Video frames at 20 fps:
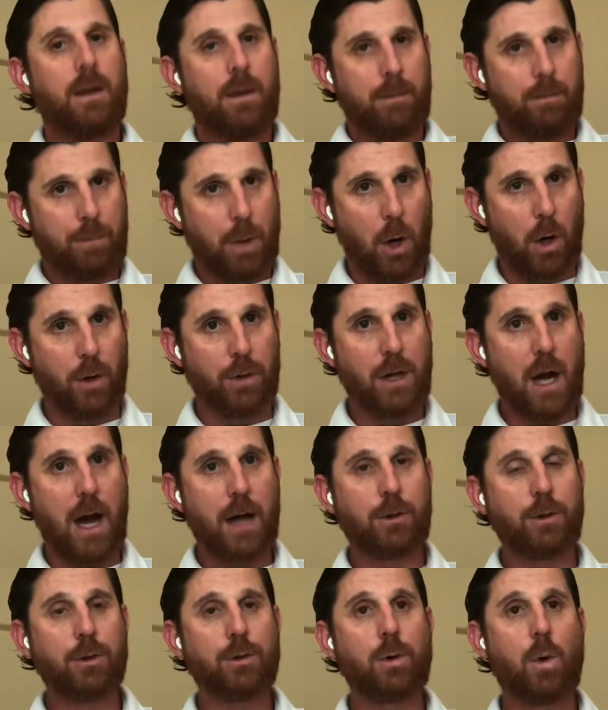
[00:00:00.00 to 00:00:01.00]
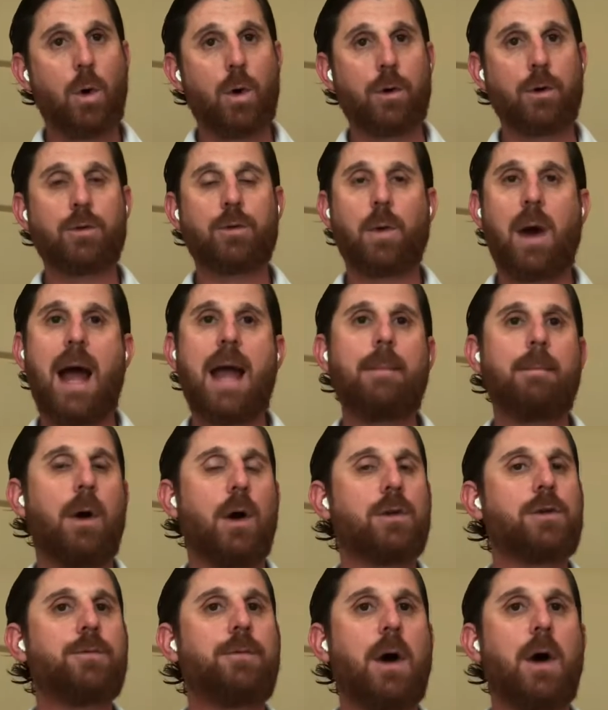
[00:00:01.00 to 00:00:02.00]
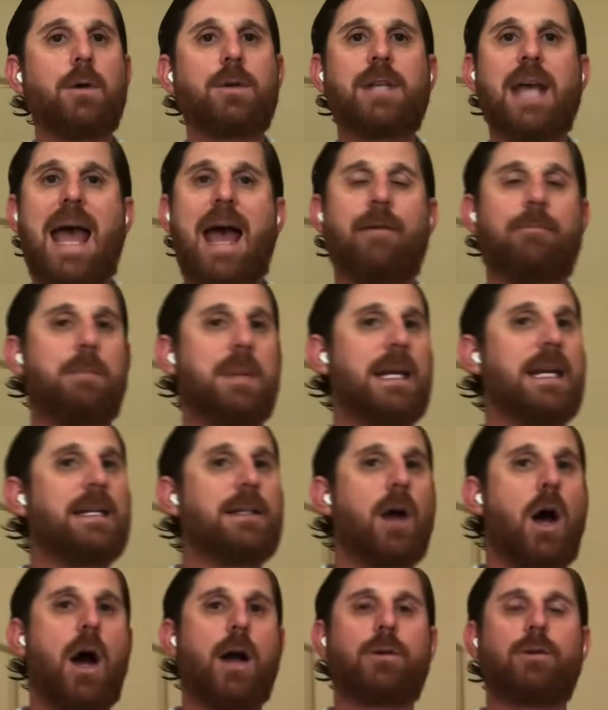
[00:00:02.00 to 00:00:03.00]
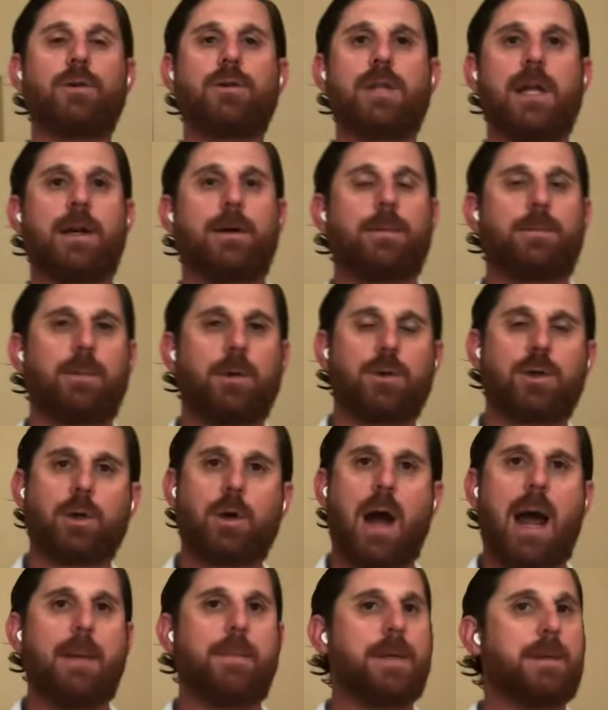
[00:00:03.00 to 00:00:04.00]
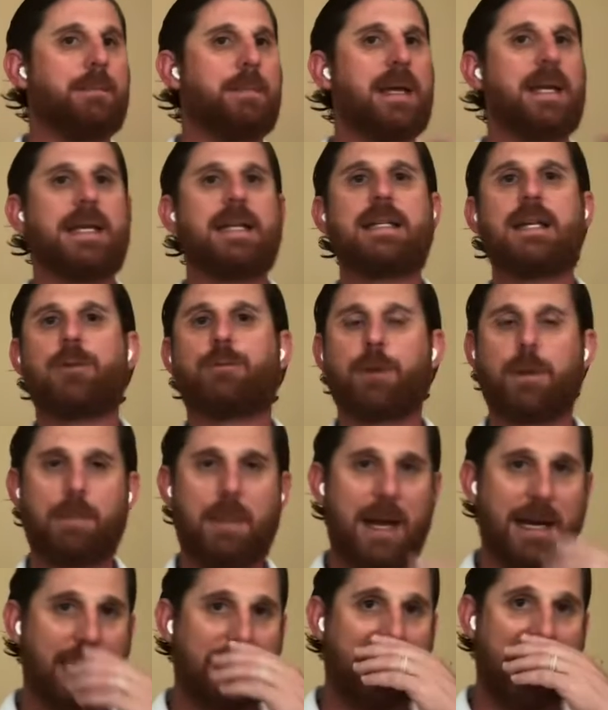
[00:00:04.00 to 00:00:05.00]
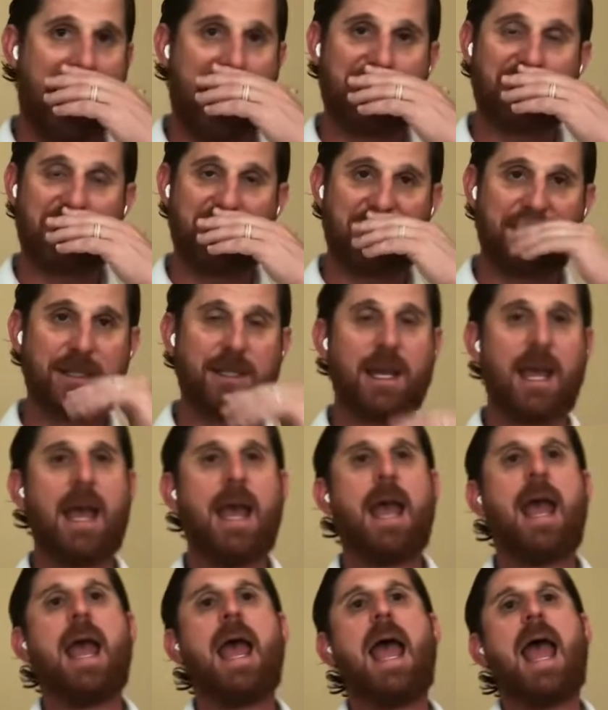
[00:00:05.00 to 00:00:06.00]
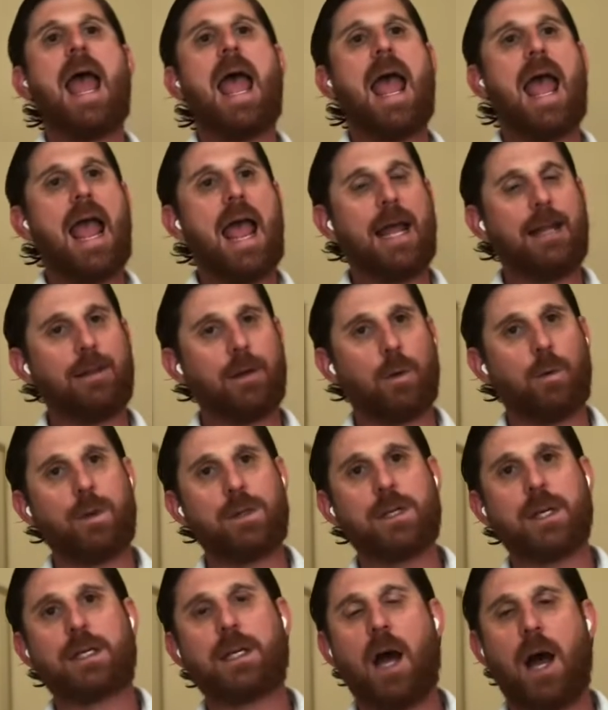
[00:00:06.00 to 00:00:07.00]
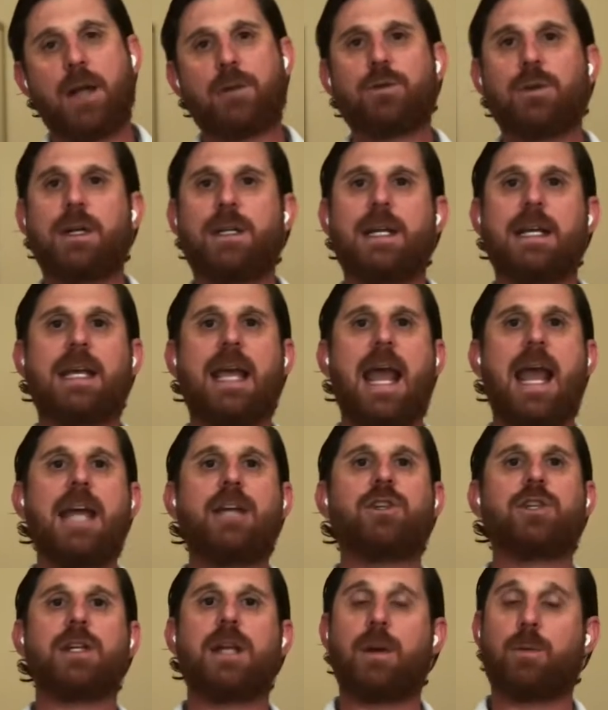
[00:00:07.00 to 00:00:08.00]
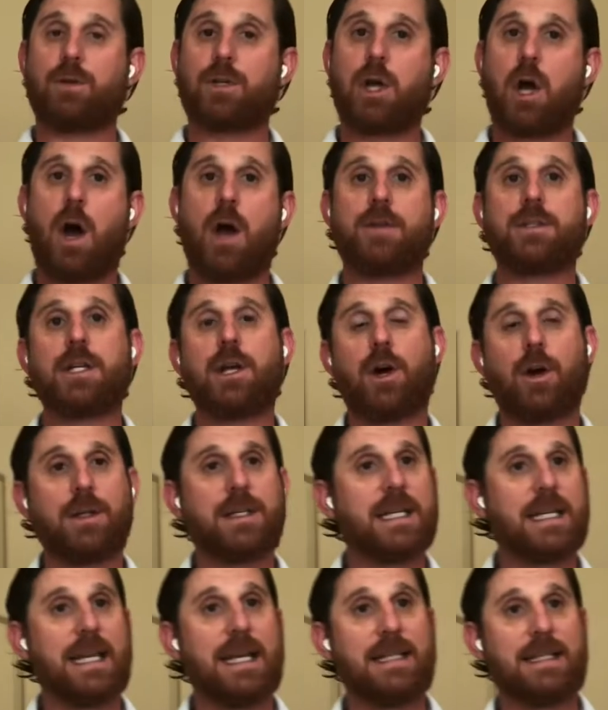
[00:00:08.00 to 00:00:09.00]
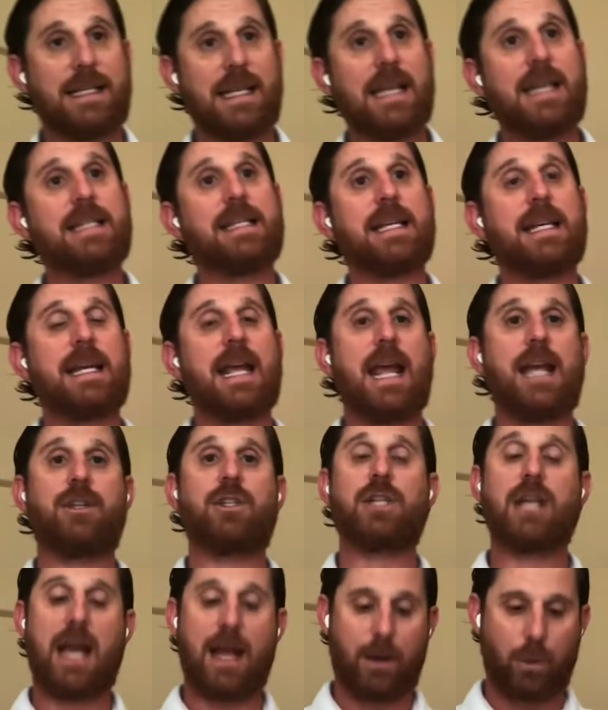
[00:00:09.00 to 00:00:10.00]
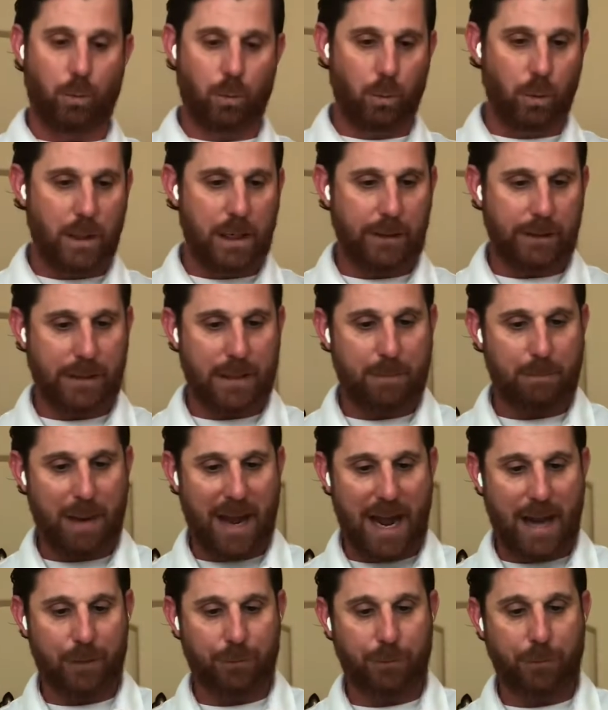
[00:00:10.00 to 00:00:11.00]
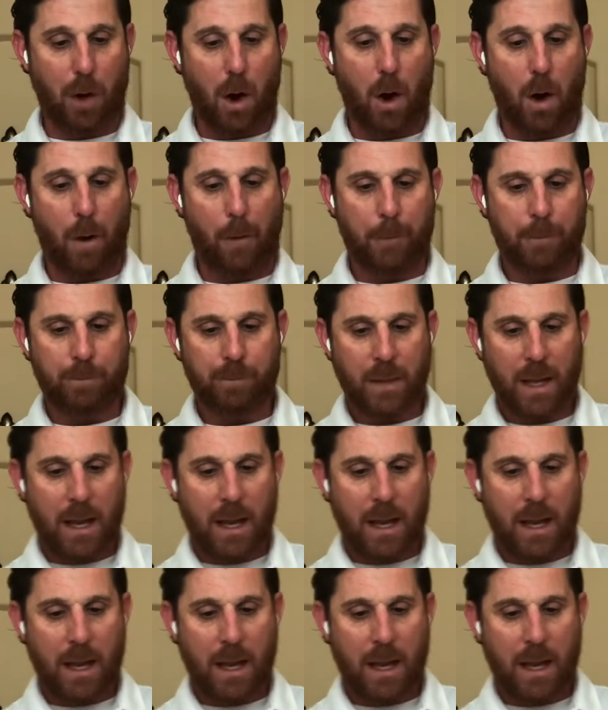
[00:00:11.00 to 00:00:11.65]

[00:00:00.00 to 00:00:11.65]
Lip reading: per doctor's orders, right? Most folks have many doctors that are prescribing many different medications, and there was a contraindication that was causing her to get dizzy, and she had a really bad fall.